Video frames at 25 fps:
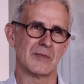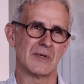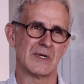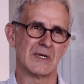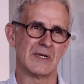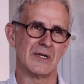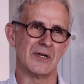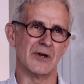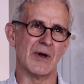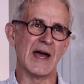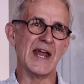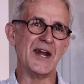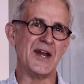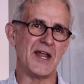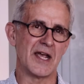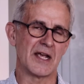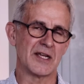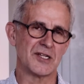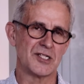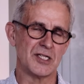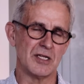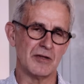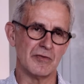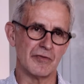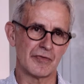
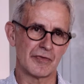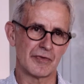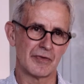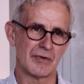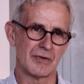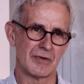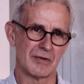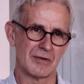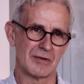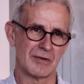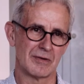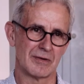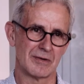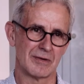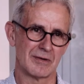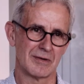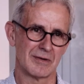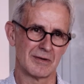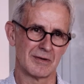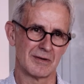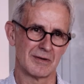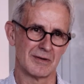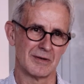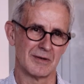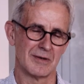negative
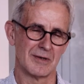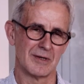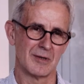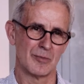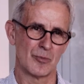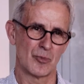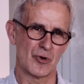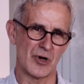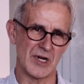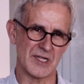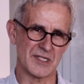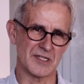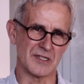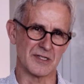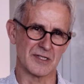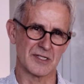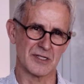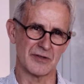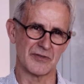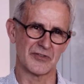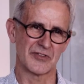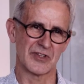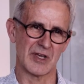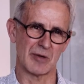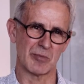
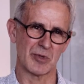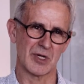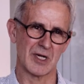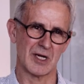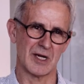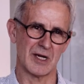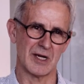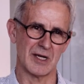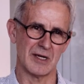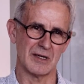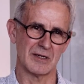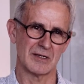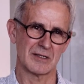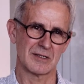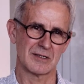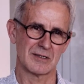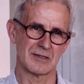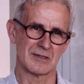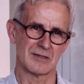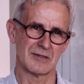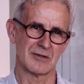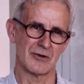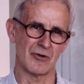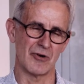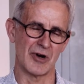presence of some kind,
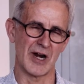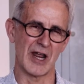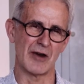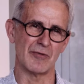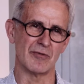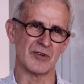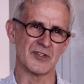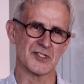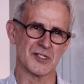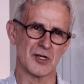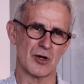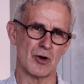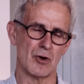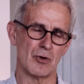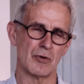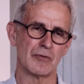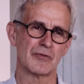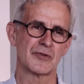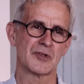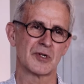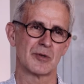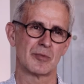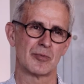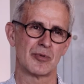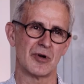or an
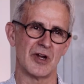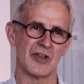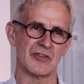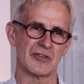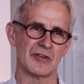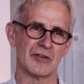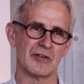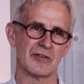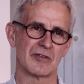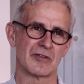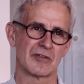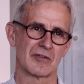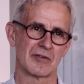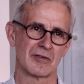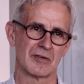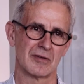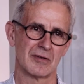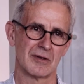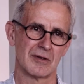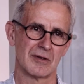unresolved presence.